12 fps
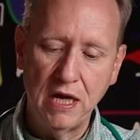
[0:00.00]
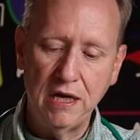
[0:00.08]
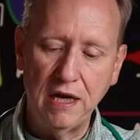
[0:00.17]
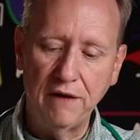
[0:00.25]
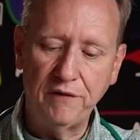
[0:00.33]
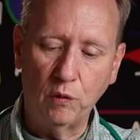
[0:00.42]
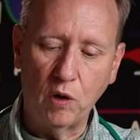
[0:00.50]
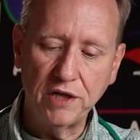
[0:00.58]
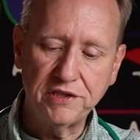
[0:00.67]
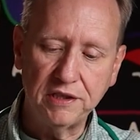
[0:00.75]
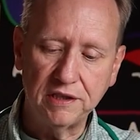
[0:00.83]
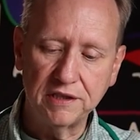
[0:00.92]
Now, if you're
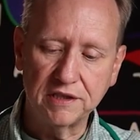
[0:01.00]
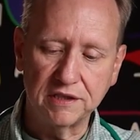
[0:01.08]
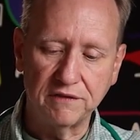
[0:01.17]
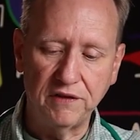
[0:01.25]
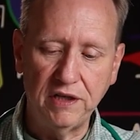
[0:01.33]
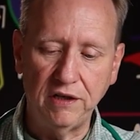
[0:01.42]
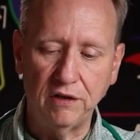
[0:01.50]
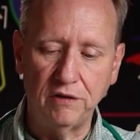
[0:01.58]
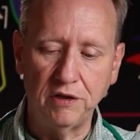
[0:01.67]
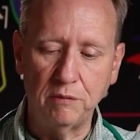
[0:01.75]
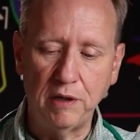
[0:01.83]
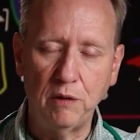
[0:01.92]
watching this as a video, you
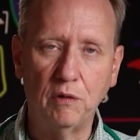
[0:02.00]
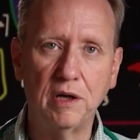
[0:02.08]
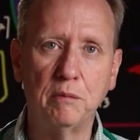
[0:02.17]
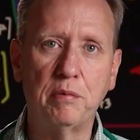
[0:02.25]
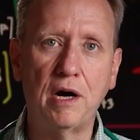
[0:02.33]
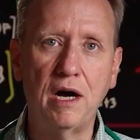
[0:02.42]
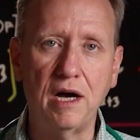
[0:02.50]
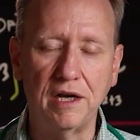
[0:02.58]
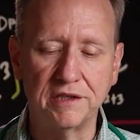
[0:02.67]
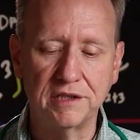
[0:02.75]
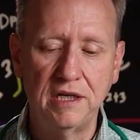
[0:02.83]
may want to pause.